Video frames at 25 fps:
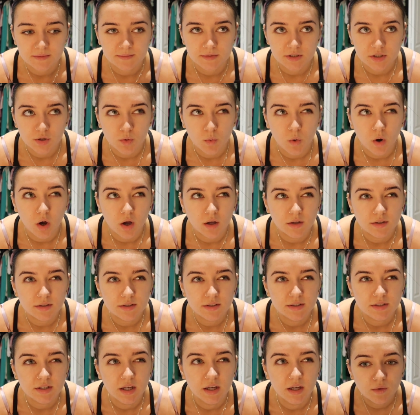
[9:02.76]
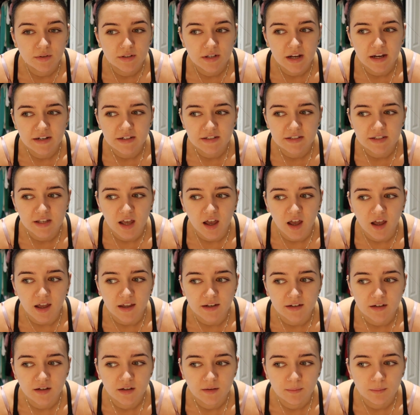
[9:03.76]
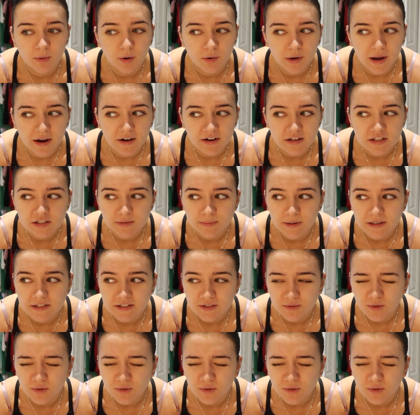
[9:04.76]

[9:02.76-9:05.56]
some squats. What did I decide? Bulgarian split